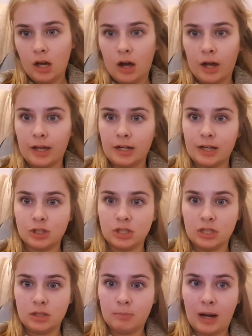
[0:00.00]
I had
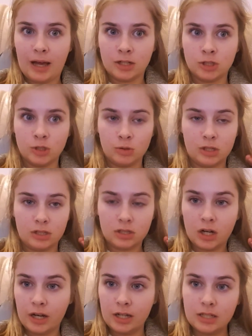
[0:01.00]
actually planned to do the
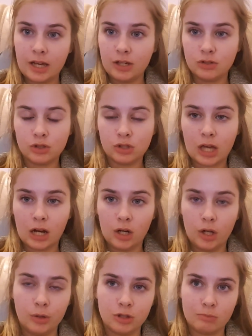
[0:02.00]
entire day just to get
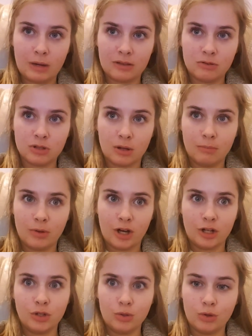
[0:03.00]
loads of maths done, but
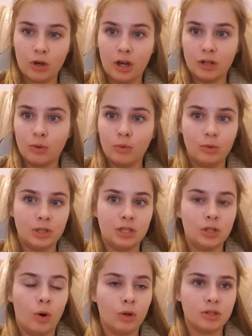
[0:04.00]
I knew that I'd already
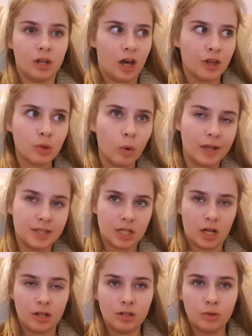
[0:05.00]
not done... I thought I'd
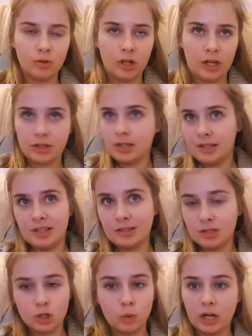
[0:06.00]
done like
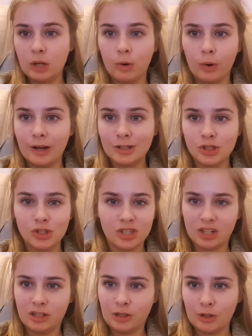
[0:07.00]
these 21 questions
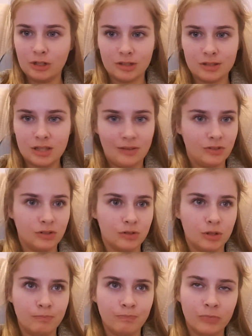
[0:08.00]
and I'd only done 7 of
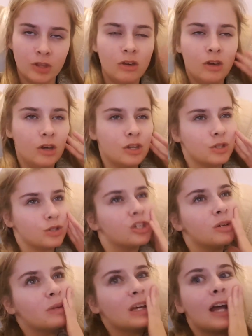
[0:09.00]
them. So it
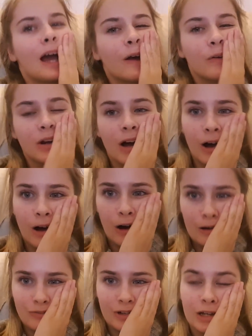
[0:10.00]
took me an hour and a
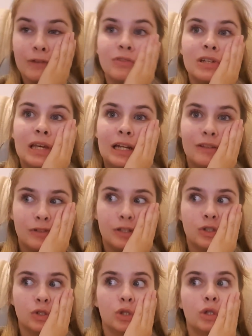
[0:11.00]
half and I've nearly
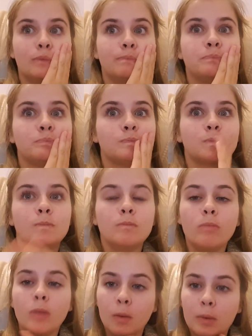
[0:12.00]
finished them.
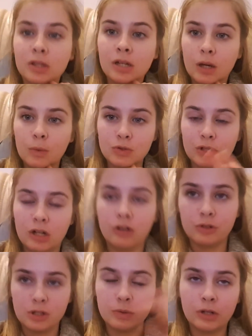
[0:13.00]
But then I was really
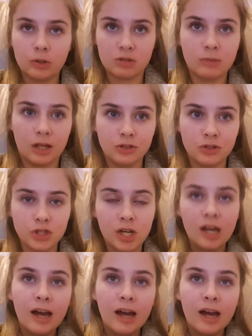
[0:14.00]
hungry, so I went and got some lunch.